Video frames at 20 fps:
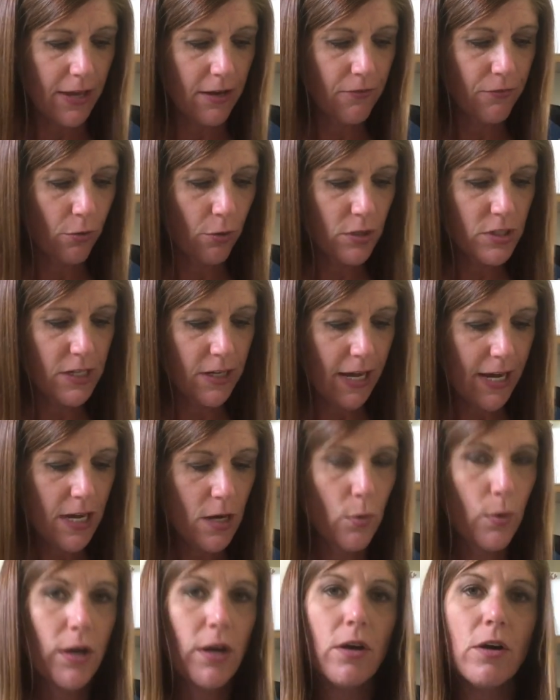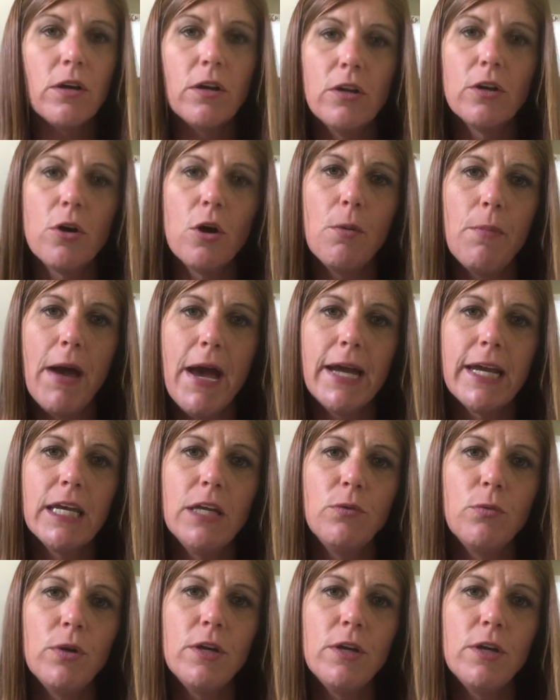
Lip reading: And for today, we are going to go back and